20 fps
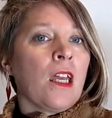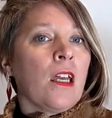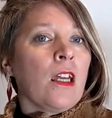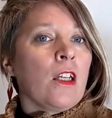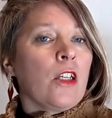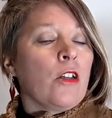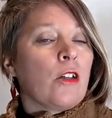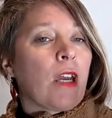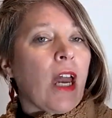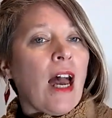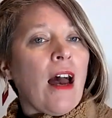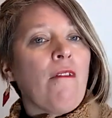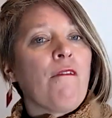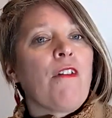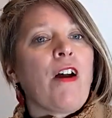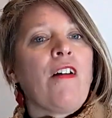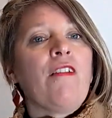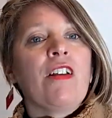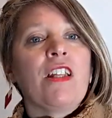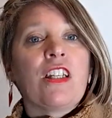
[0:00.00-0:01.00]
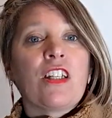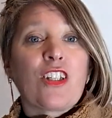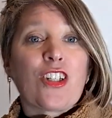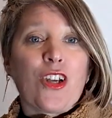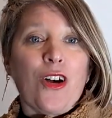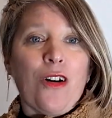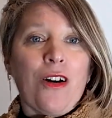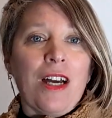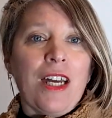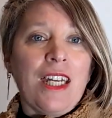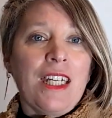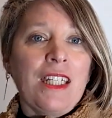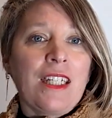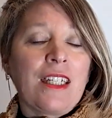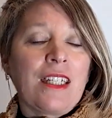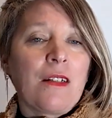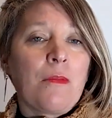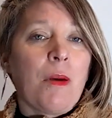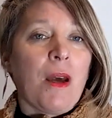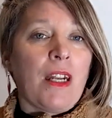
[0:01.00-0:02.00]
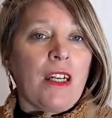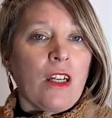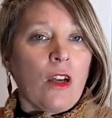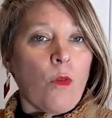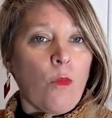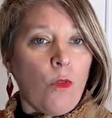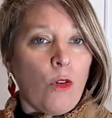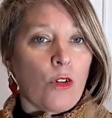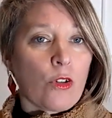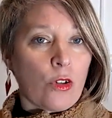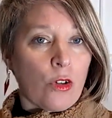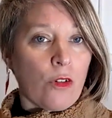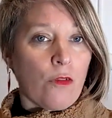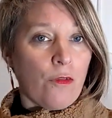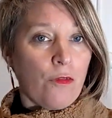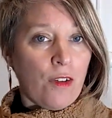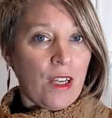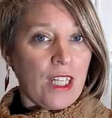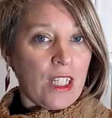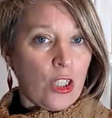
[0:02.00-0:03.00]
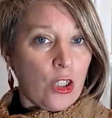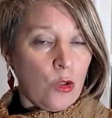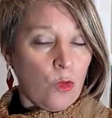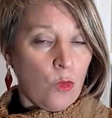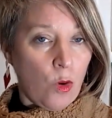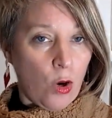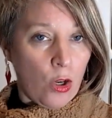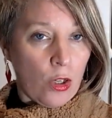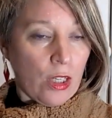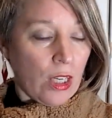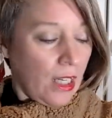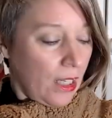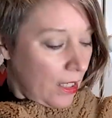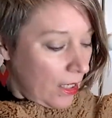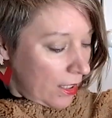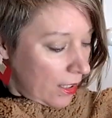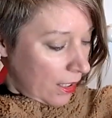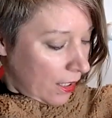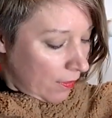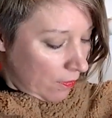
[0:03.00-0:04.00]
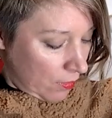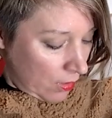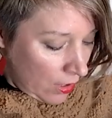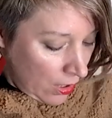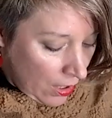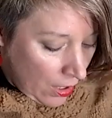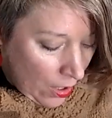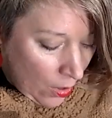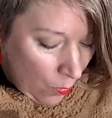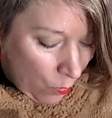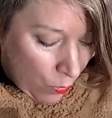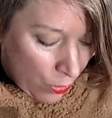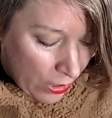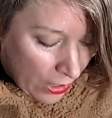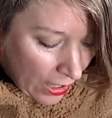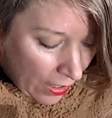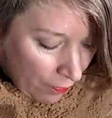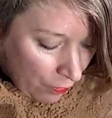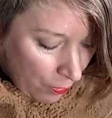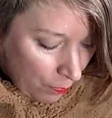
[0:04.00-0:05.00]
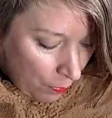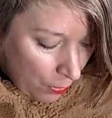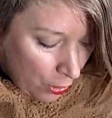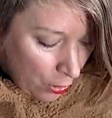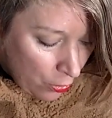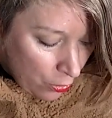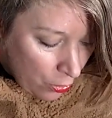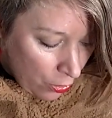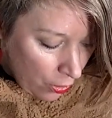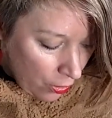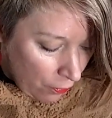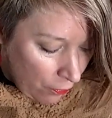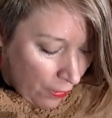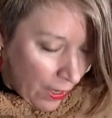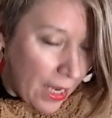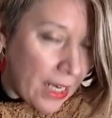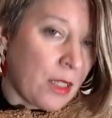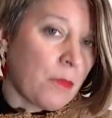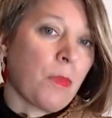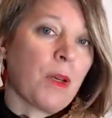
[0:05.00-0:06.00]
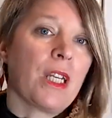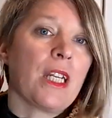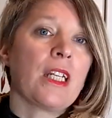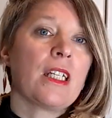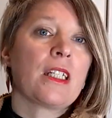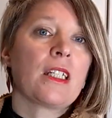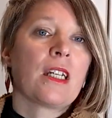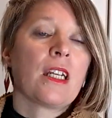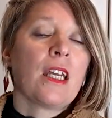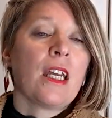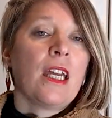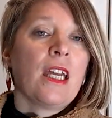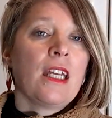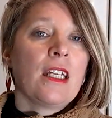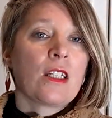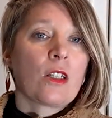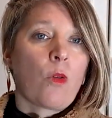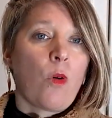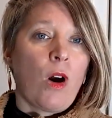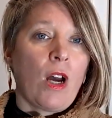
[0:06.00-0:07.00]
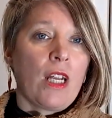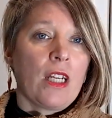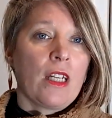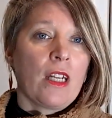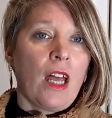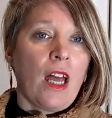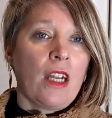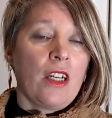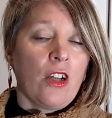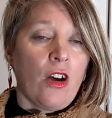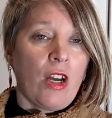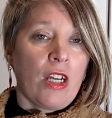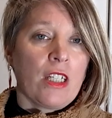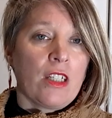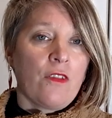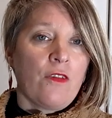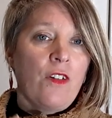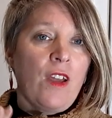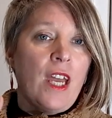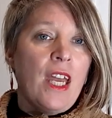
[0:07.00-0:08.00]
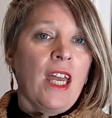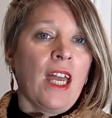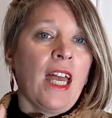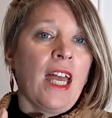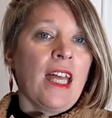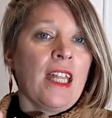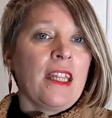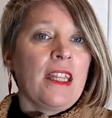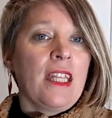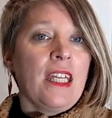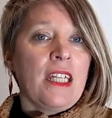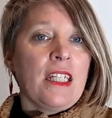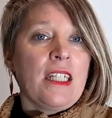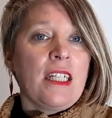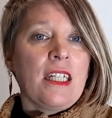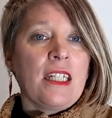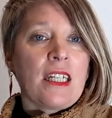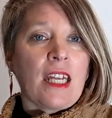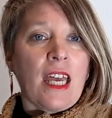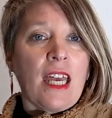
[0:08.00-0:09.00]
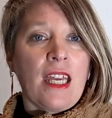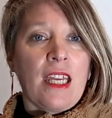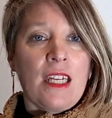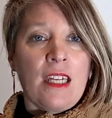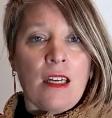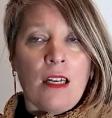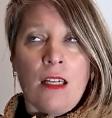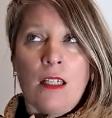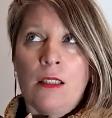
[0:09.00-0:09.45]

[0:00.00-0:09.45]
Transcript: you can vary the size depending on what sort of fit you want, and this wouldn't have the blues on effect, but it's quite a nice fit. This is a